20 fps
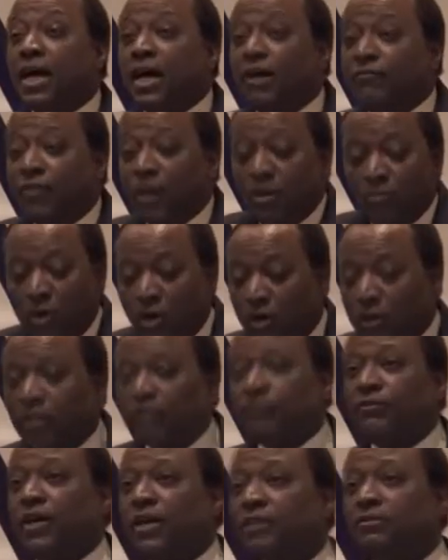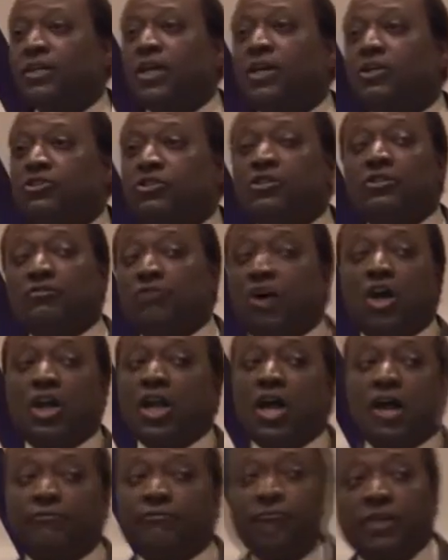of the moral foundations of all
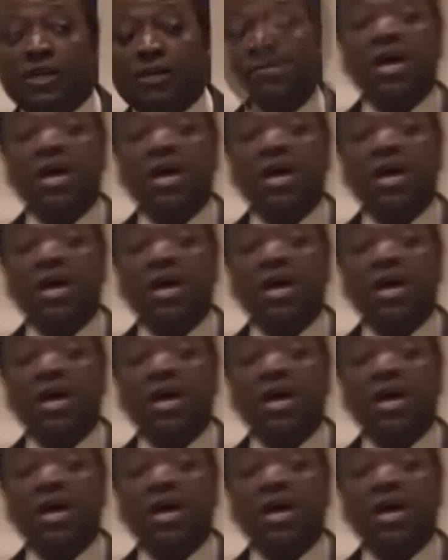our freedom?